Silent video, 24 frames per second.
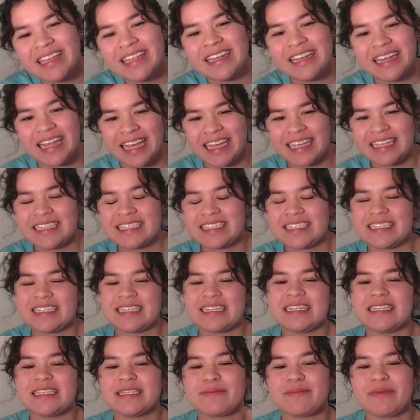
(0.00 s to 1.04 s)
Next
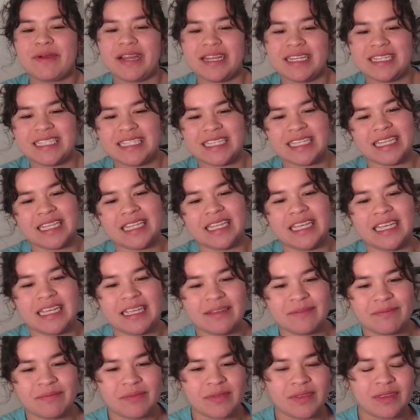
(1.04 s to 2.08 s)
is a price
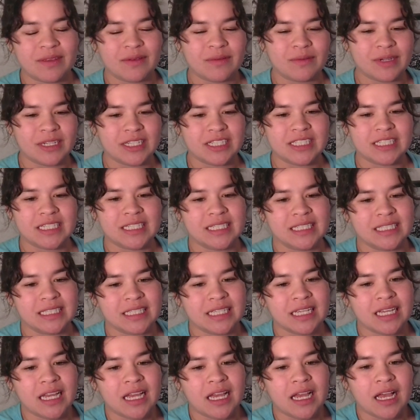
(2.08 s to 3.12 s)
ceiling, which is
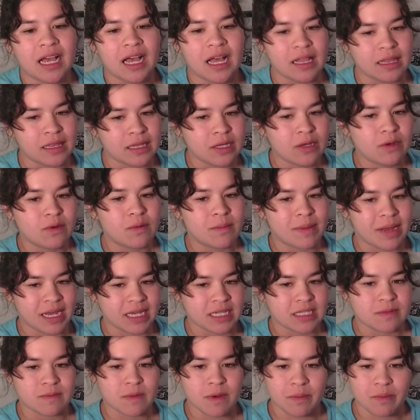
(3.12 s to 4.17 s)
a legal
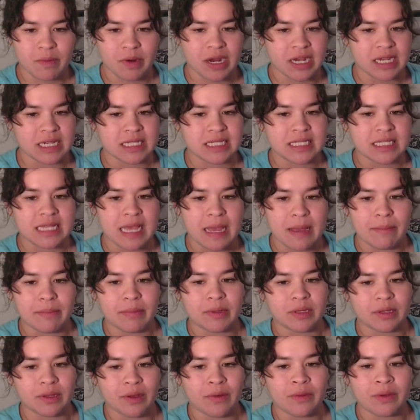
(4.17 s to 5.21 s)
maximum price set
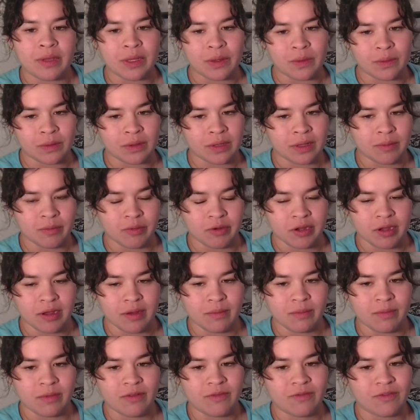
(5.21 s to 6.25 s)
below
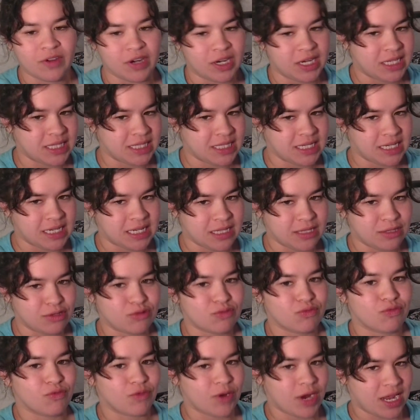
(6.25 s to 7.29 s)
equilibrium. For instance,
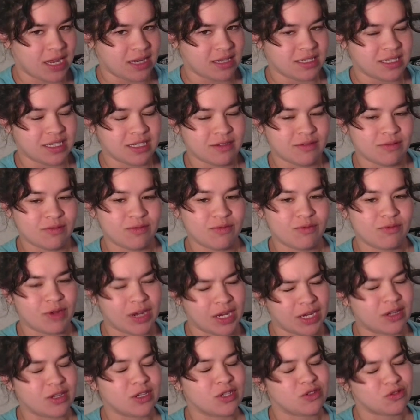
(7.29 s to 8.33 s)
rent
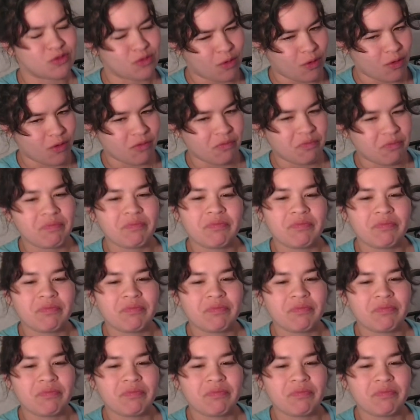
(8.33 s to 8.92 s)
control.